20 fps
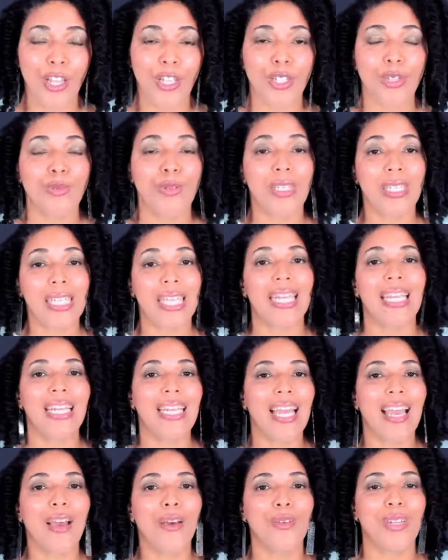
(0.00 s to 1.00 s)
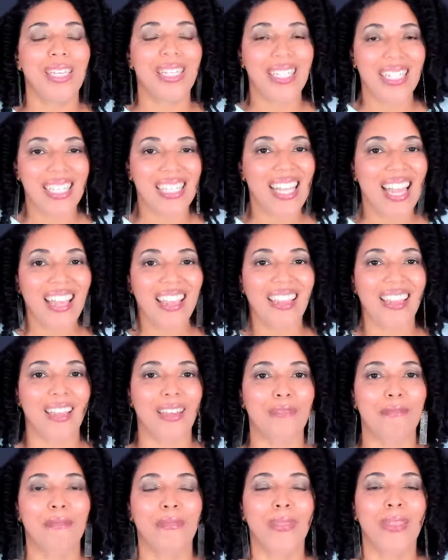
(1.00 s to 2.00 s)
So sitting down and
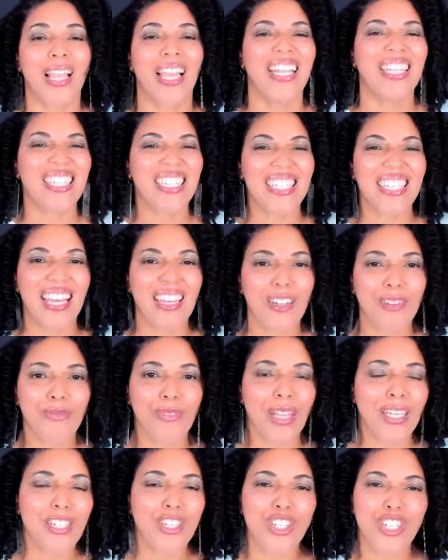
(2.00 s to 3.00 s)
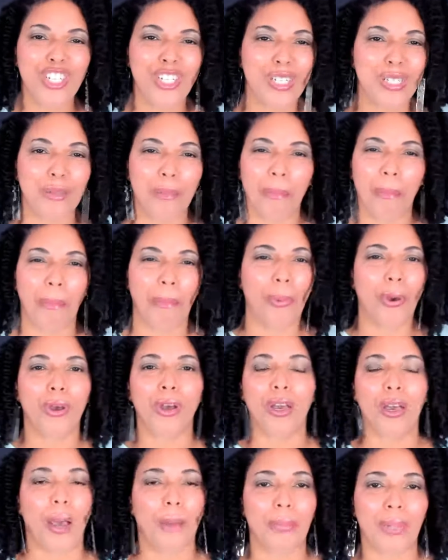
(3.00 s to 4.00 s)
saying, instead of let's just book
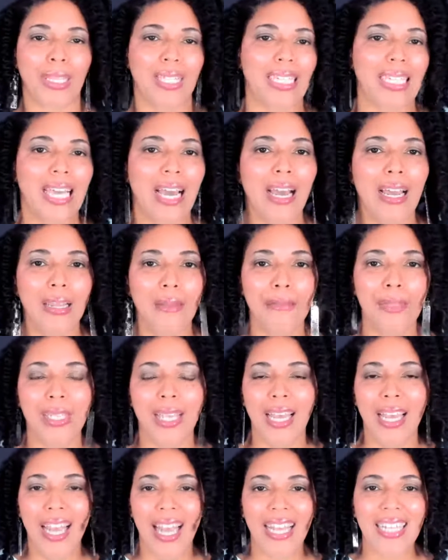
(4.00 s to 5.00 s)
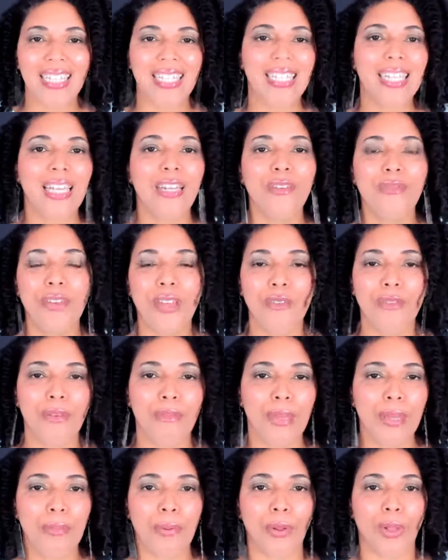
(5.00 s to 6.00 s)
a couple of times, instead of
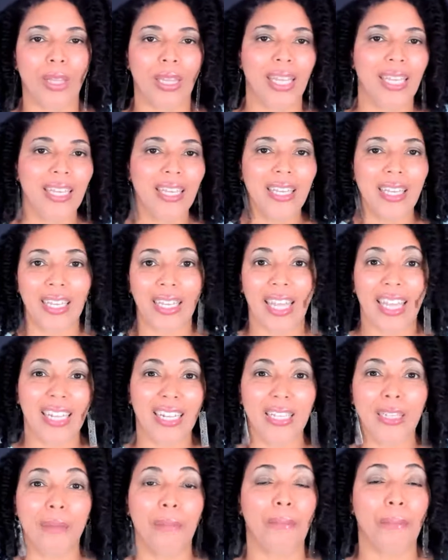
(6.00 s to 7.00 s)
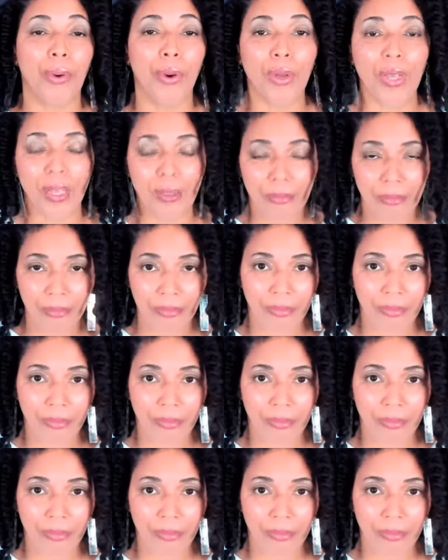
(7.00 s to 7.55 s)
giving people a link and letting them book